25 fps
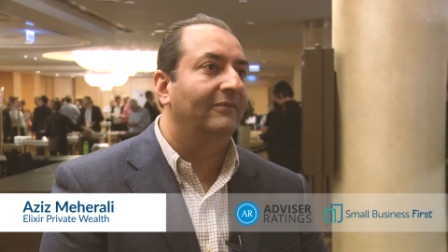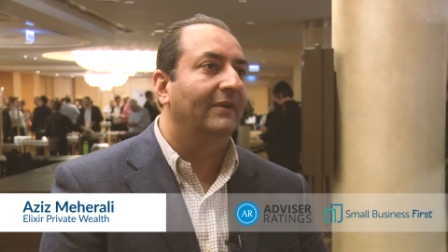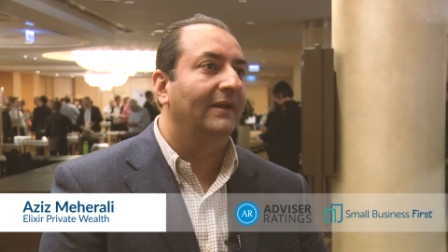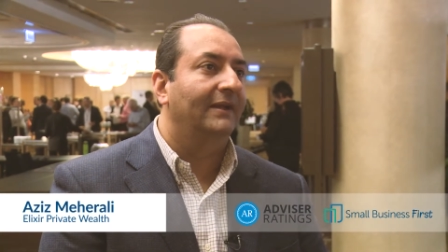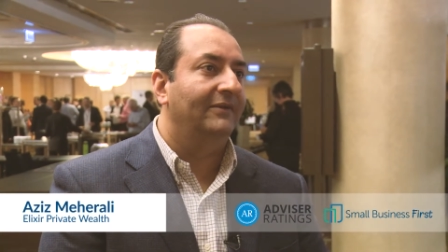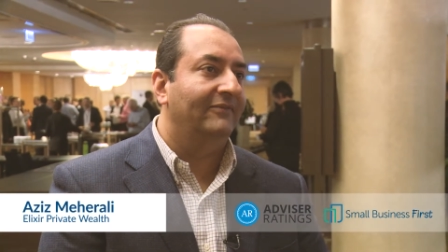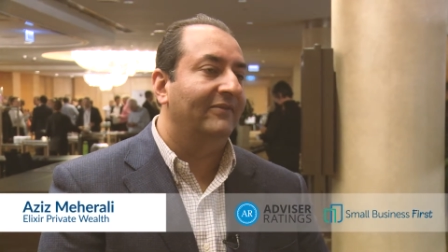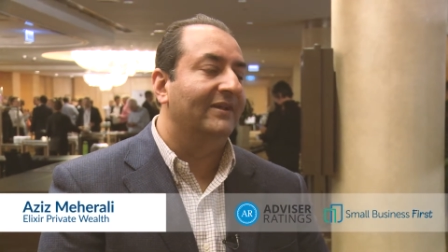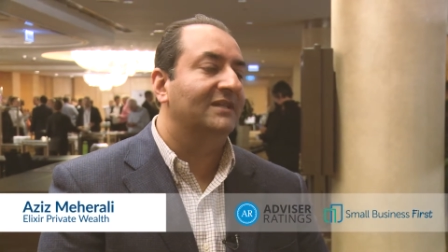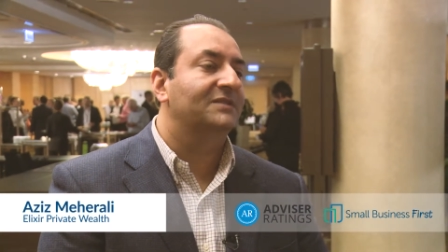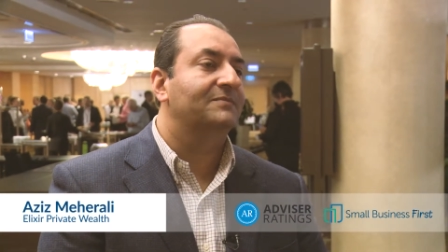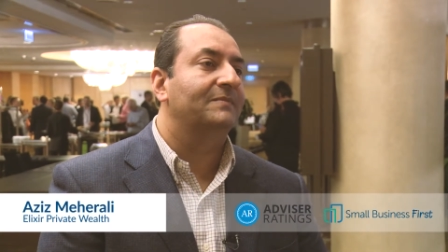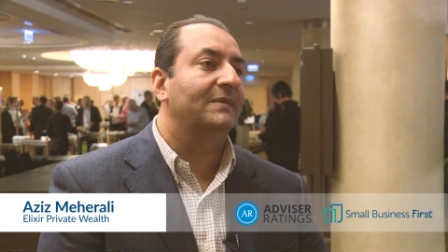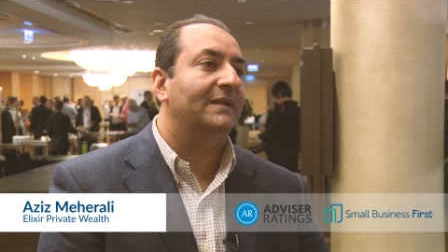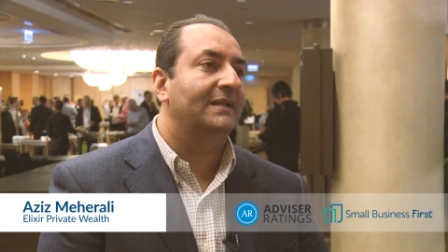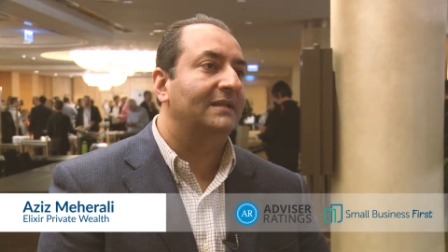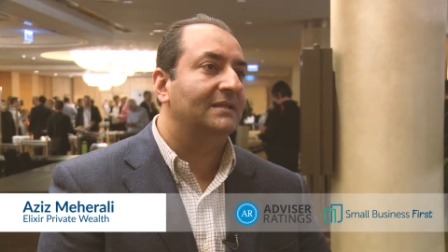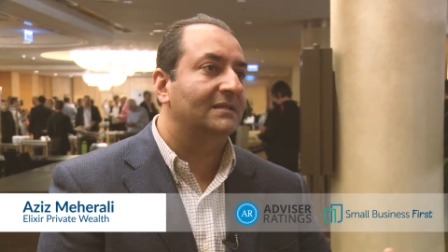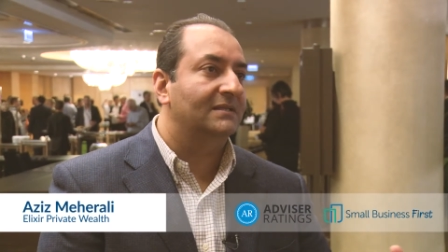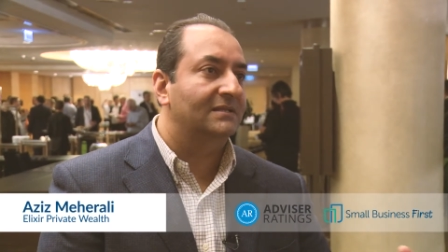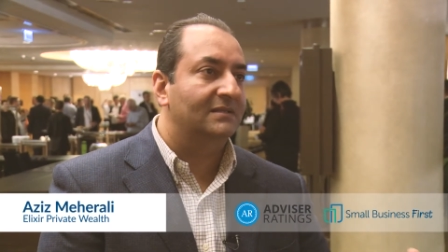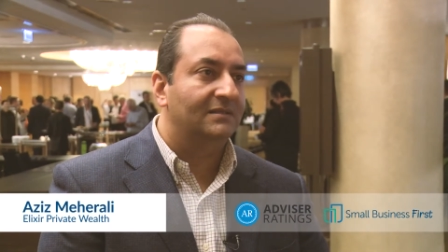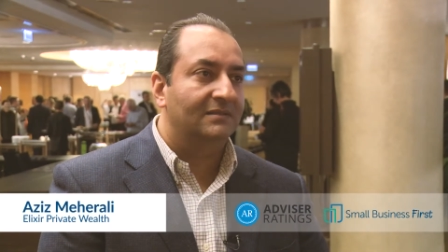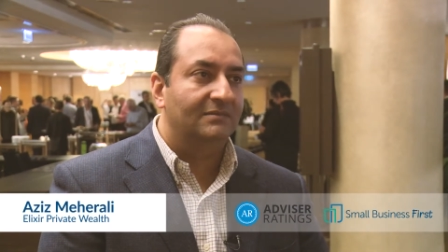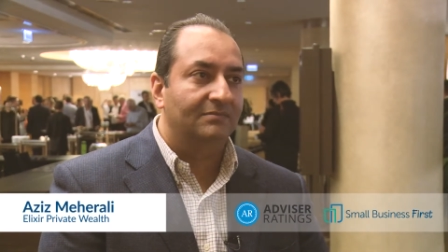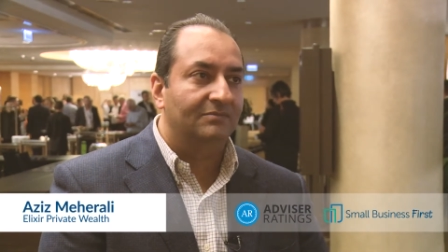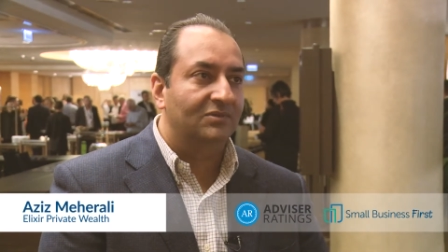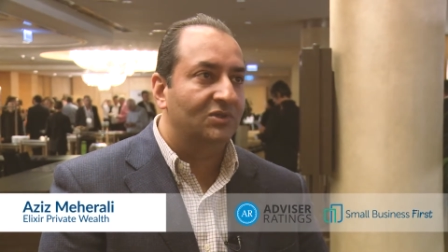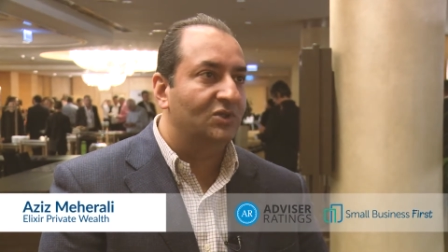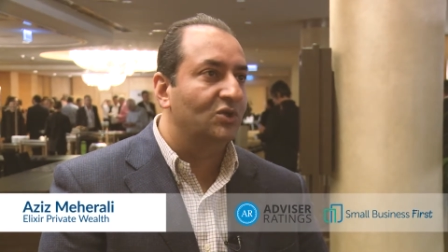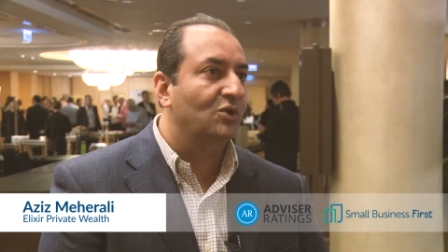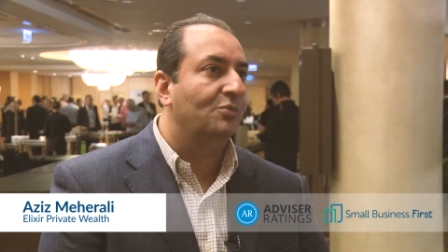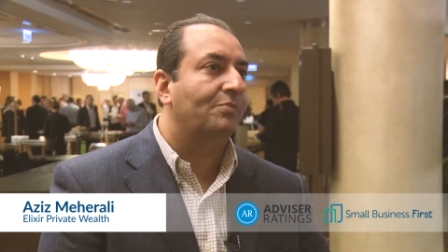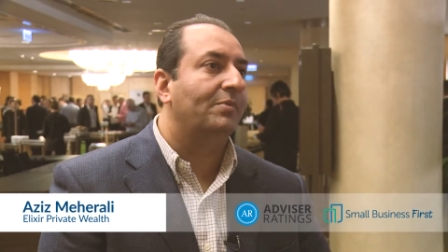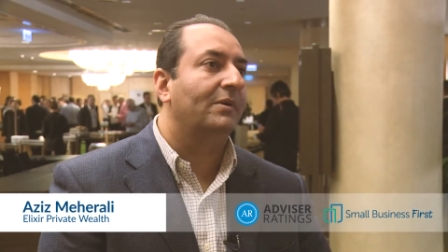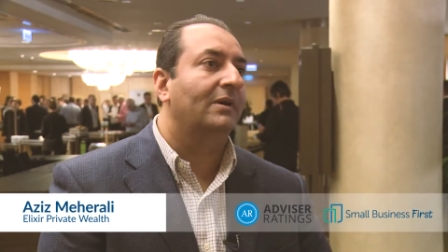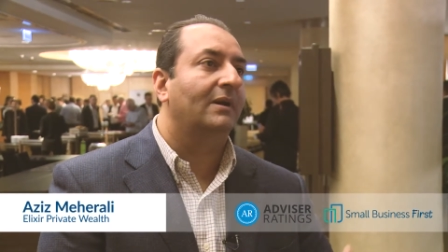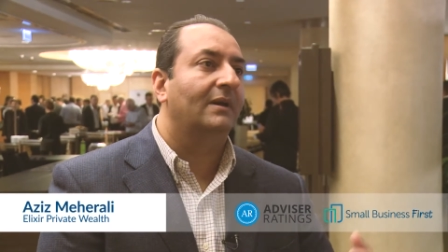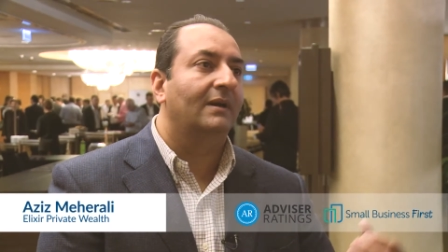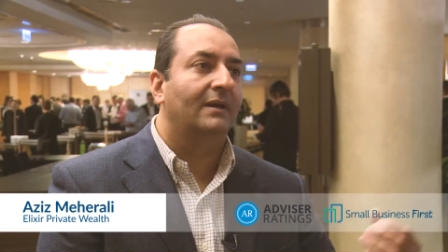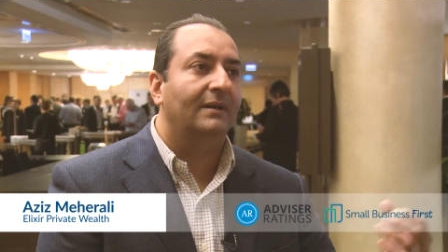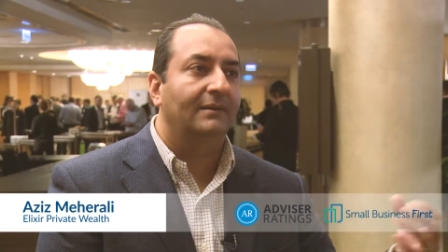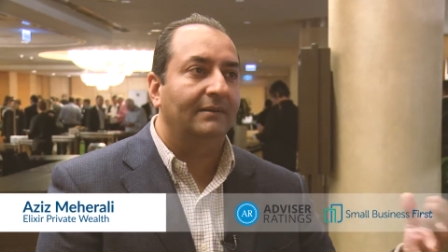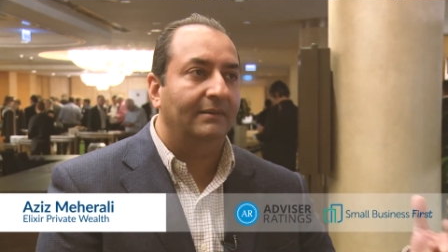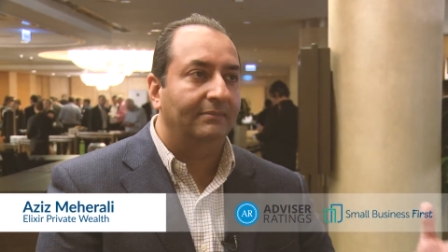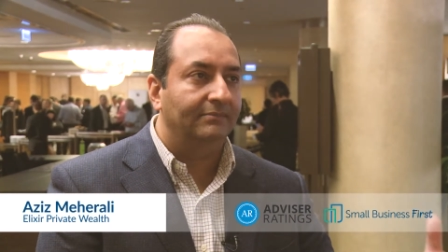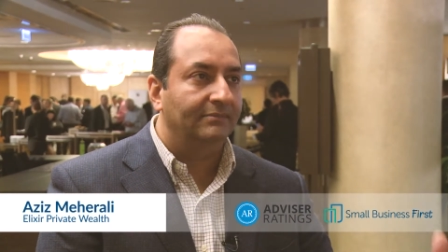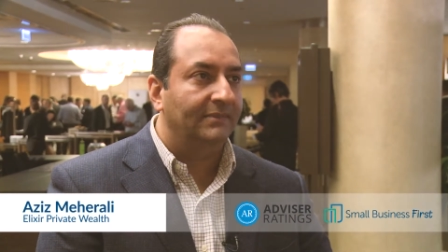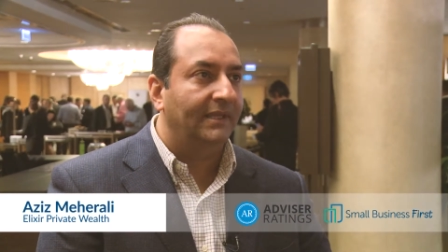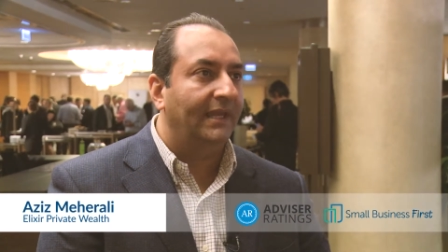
investments, super